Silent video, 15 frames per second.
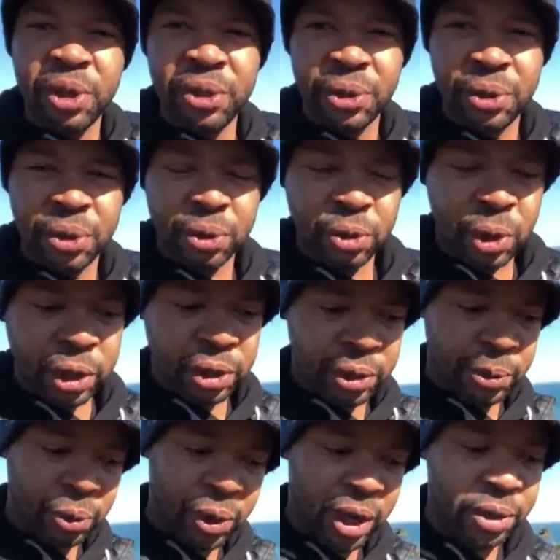make sure you
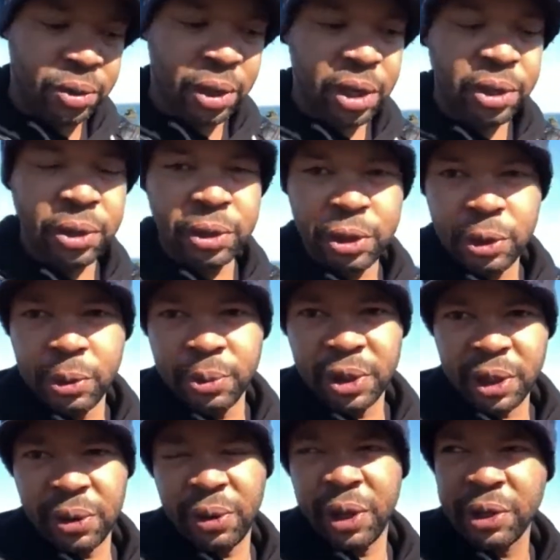subscribe to our YouTube
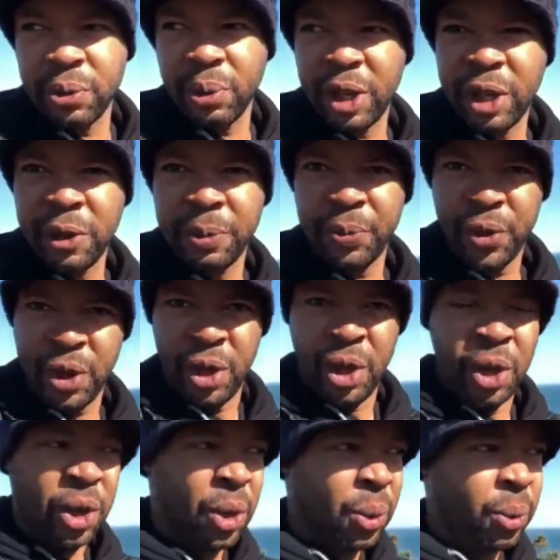channel as well.
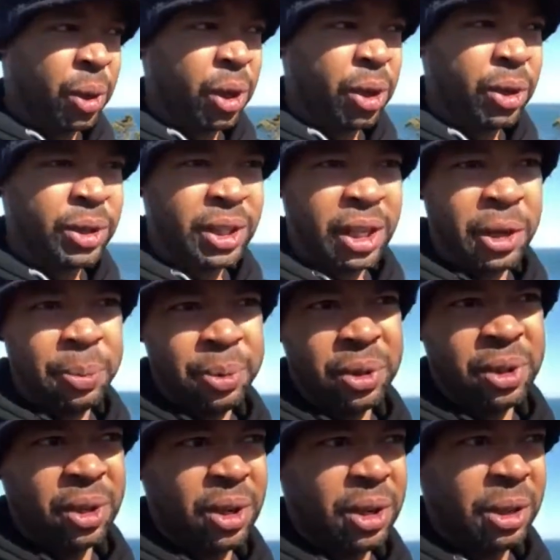We're here to help you
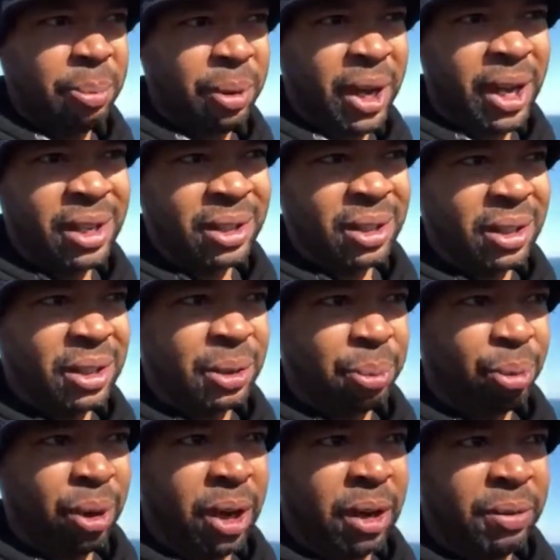turn your passion into
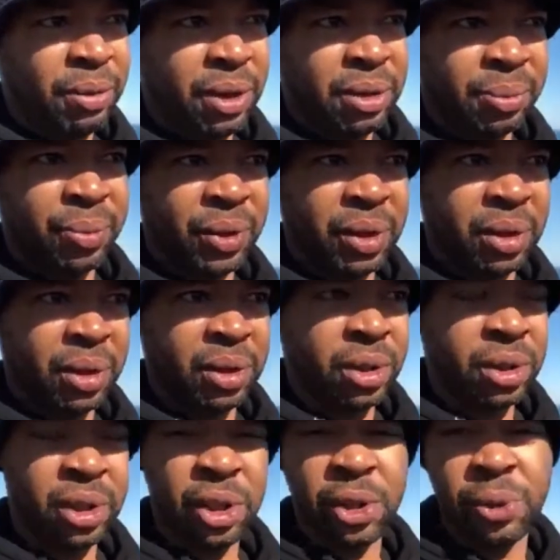profit,
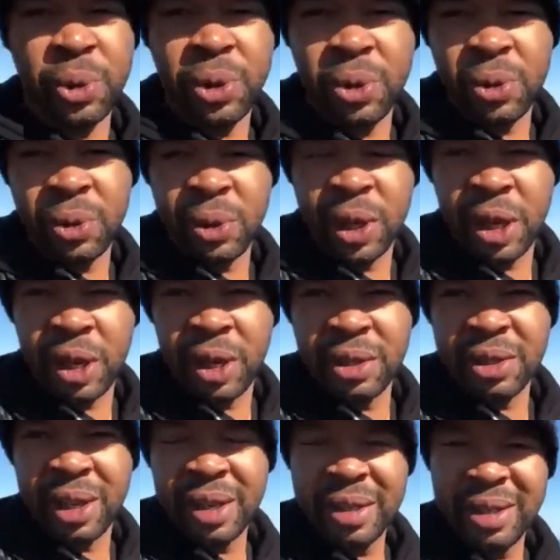sharing with you
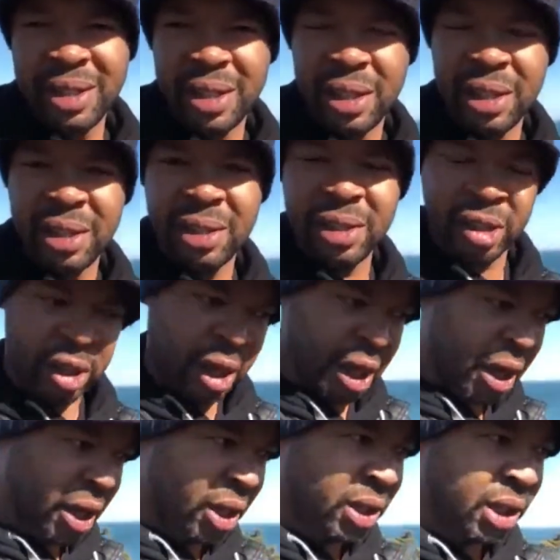guys ideas
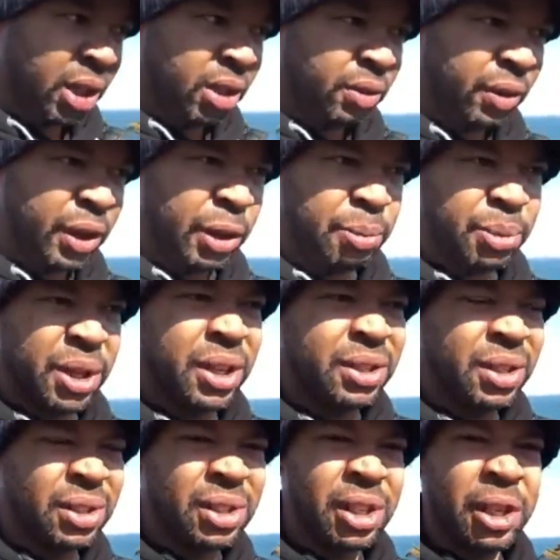that have helped me
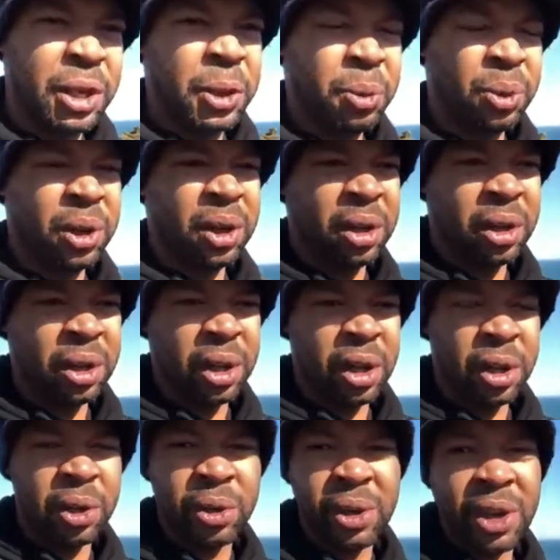succeed with
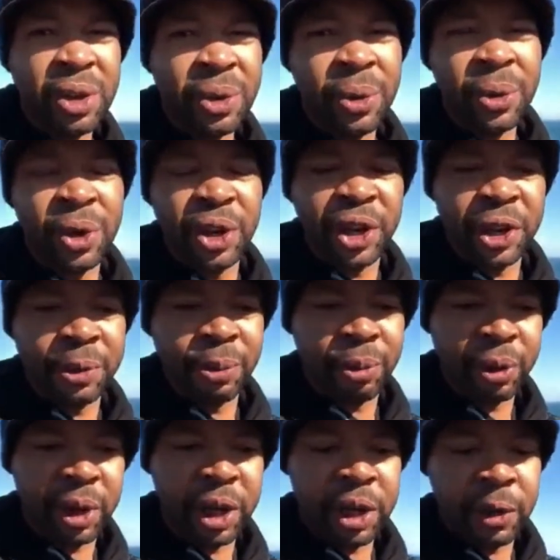uh, creating an online
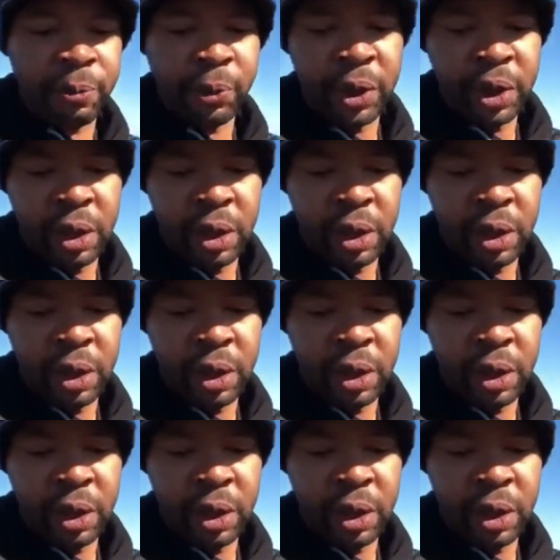brand